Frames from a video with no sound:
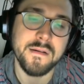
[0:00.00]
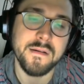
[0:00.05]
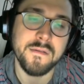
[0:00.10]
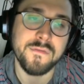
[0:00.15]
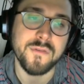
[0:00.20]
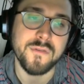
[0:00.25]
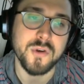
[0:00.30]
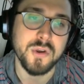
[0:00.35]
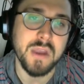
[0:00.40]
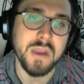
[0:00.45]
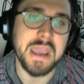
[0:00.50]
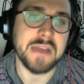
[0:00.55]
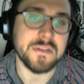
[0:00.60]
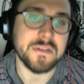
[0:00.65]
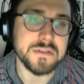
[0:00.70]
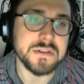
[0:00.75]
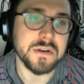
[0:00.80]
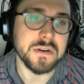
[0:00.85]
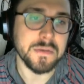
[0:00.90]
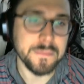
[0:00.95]
for your
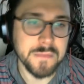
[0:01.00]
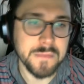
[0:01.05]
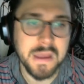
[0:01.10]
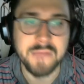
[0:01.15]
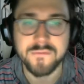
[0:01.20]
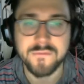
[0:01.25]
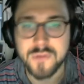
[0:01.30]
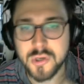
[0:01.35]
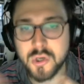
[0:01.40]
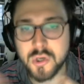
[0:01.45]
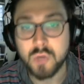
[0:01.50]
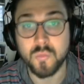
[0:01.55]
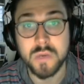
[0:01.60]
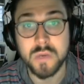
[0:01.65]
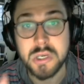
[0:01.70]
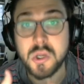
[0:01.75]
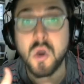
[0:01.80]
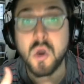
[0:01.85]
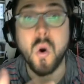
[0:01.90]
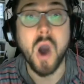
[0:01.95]
Annals turn, and for you to
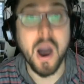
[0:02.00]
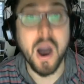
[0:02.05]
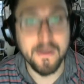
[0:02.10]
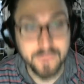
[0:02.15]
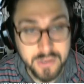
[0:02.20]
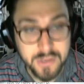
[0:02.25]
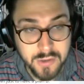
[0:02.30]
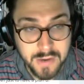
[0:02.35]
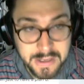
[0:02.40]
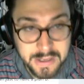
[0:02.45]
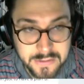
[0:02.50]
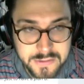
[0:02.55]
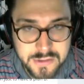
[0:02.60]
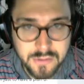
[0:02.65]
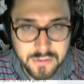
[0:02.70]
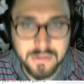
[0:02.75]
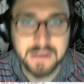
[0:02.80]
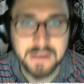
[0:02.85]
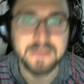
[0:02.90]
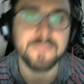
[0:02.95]
when you go off on your Annals
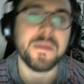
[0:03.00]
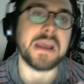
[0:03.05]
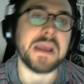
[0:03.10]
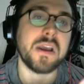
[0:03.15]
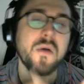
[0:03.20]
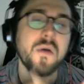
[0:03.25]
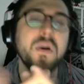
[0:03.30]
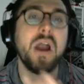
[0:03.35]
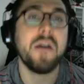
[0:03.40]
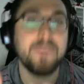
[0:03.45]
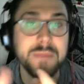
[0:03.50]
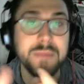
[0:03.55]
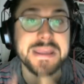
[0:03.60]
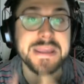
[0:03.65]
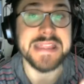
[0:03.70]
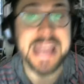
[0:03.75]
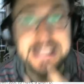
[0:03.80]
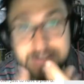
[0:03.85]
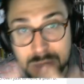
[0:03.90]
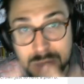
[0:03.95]
turn. And by going off, I
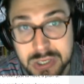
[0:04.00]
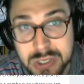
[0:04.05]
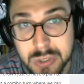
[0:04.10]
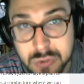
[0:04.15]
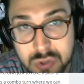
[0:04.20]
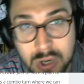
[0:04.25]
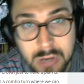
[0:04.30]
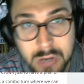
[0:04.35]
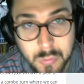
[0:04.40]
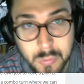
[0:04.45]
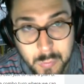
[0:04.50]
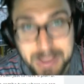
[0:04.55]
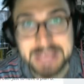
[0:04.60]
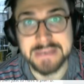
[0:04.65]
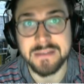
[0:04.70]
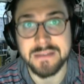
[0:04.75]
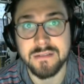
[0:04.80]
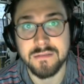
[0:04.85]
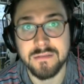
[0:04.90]
mean that's when you try to win.